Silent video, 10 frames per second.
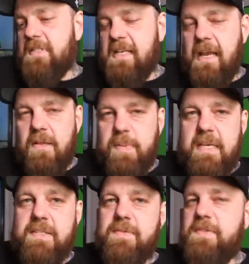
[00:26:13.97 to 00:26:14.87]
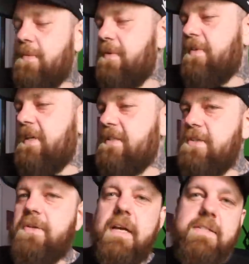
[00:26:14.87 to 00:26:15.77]
a silent piece of some of the things
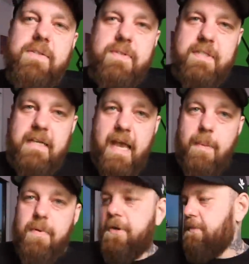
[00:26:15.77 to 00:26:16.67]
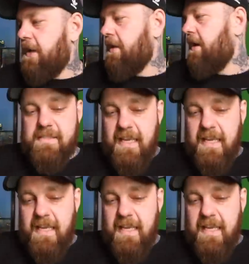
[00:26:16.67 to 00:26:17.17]
that you guys don't see happening in my life.